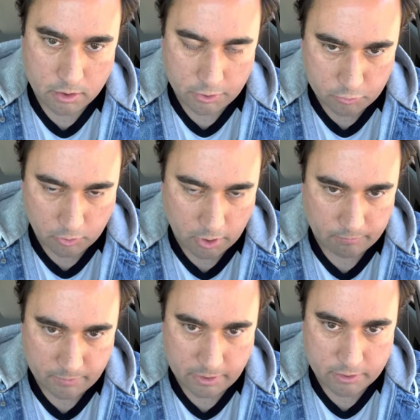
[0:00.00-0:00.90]
You wanted
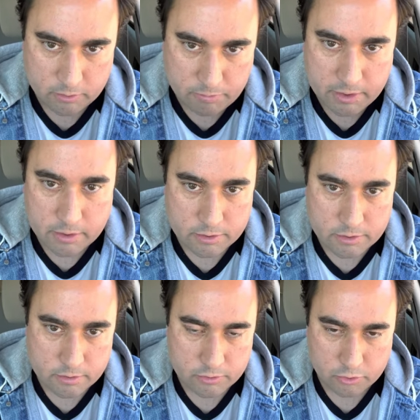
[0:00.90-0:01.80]
me to be
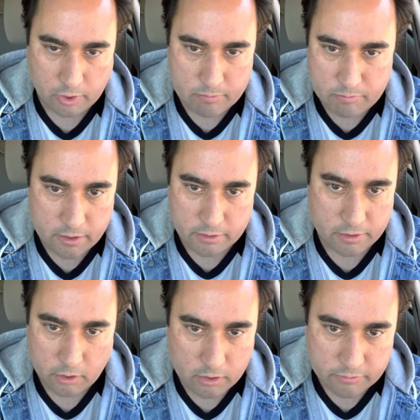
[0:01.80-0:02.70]
this. So I'm better
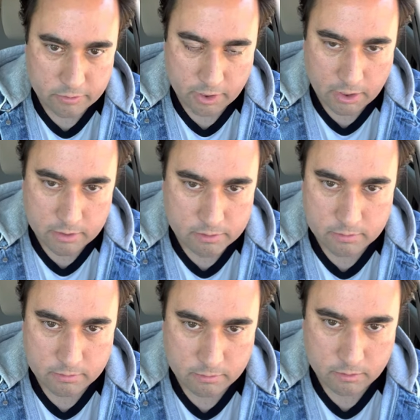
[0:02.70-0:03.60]
than all of you guys.
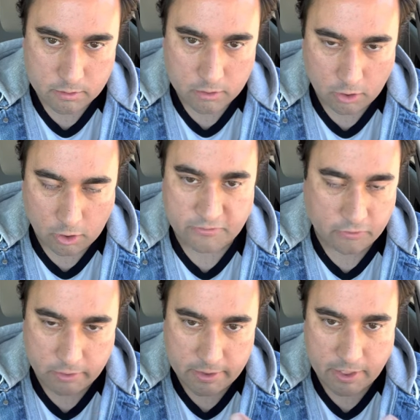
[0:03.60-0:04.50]
All
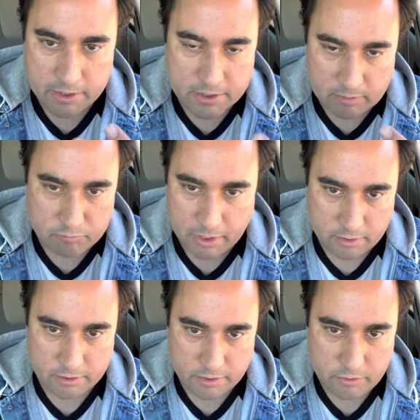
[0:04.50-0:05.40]
four of you guys, I'm
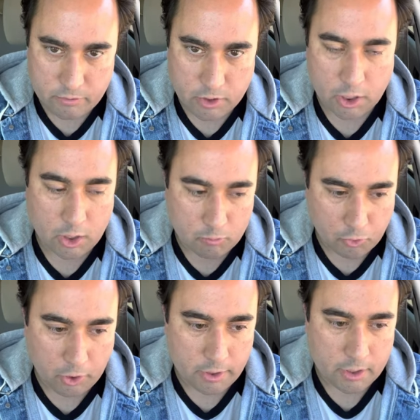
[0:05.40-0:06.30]
better than you.
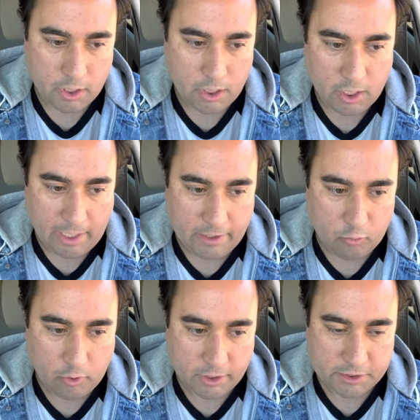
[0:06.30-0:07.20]
But I
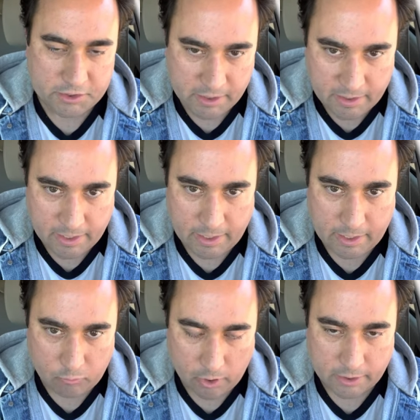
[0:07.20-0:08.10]
don't want to say that.
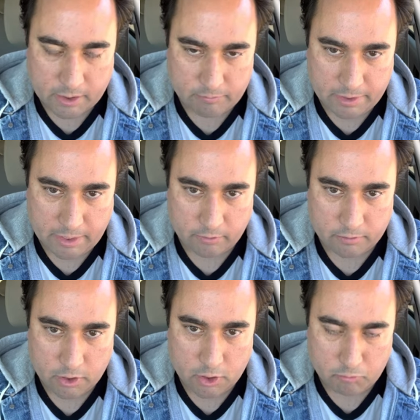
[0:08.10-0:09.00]
I want to come
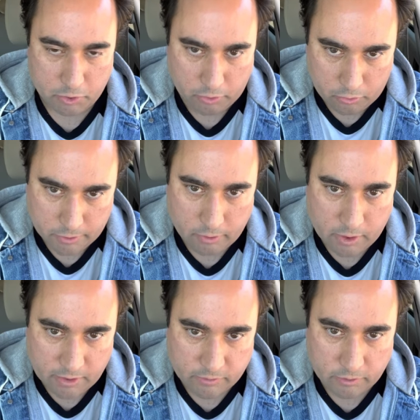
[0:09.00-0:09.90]
down below your
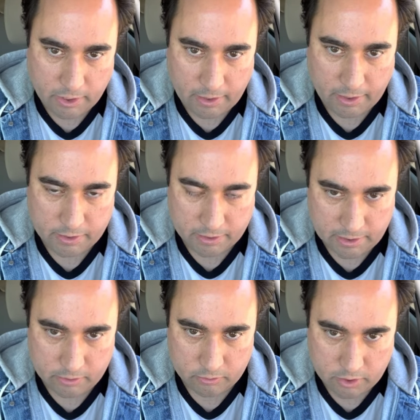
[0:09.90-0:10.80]
level and
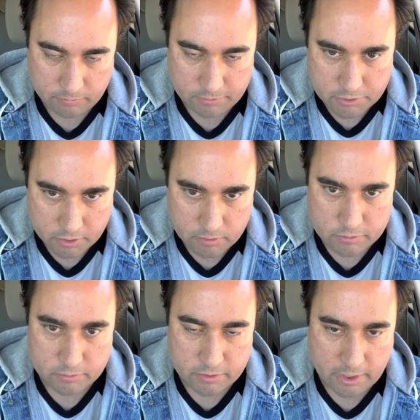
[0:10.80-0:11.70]
kind of come to
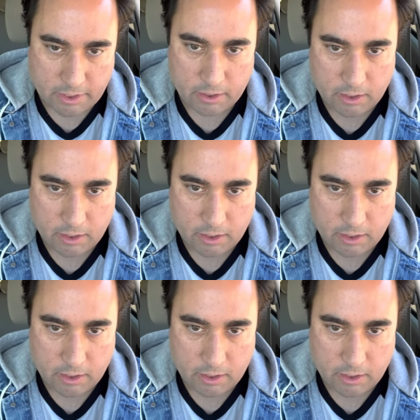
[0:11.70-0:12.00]
terms with that.